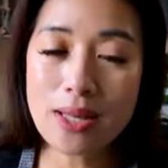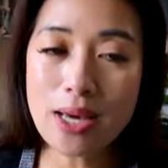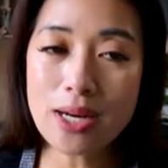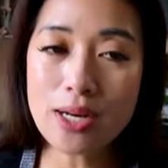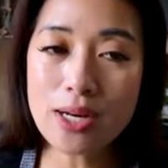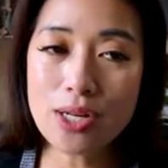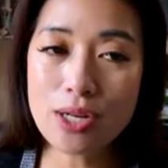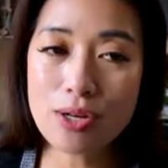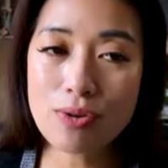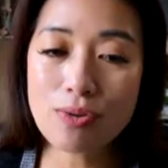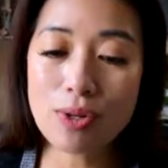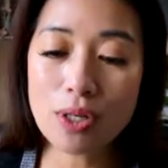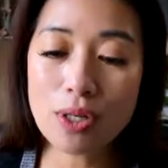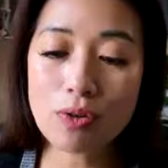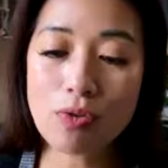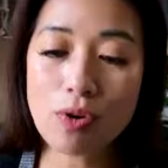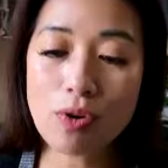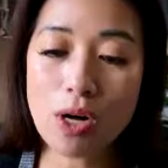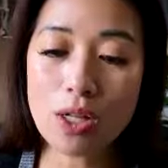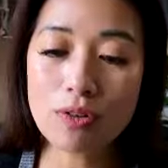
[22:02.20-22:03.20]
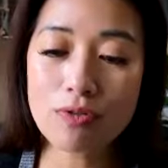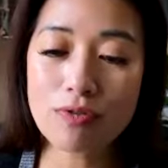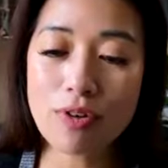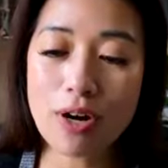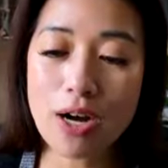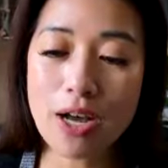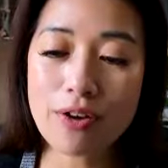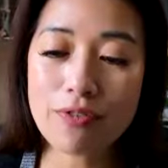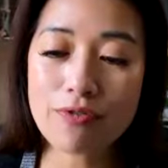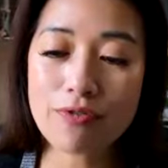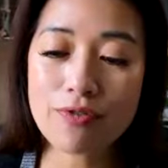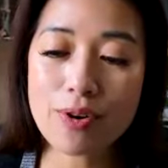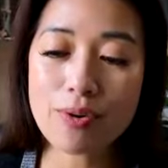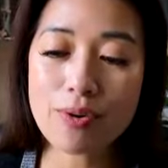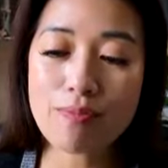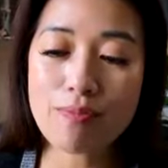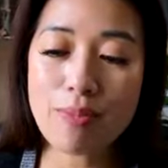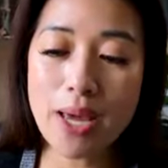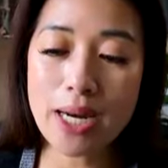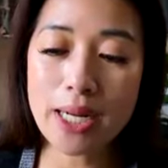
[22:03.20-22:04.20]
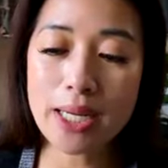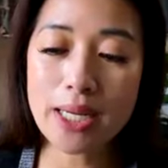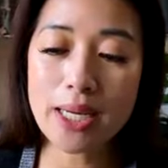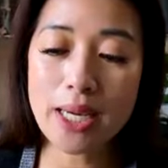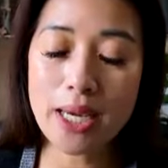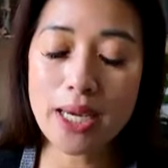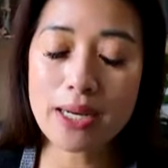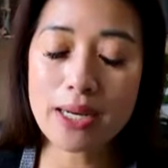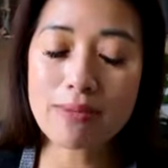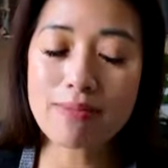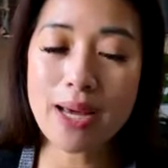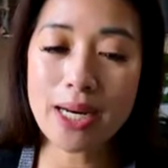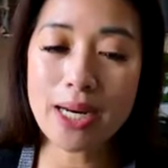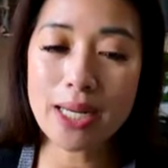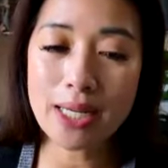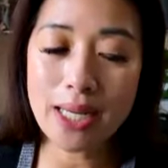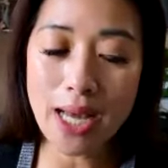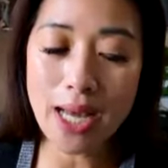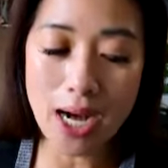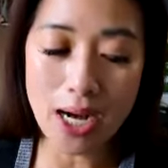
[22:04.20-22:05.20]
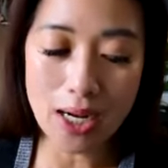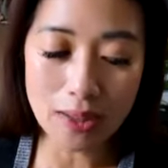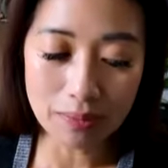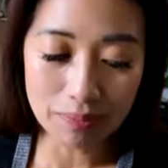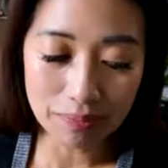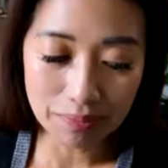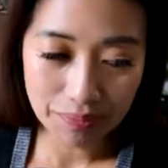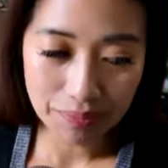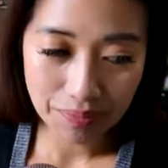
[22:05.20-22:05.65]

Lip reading: then you will qualify for Medicaid, Medi-Cal.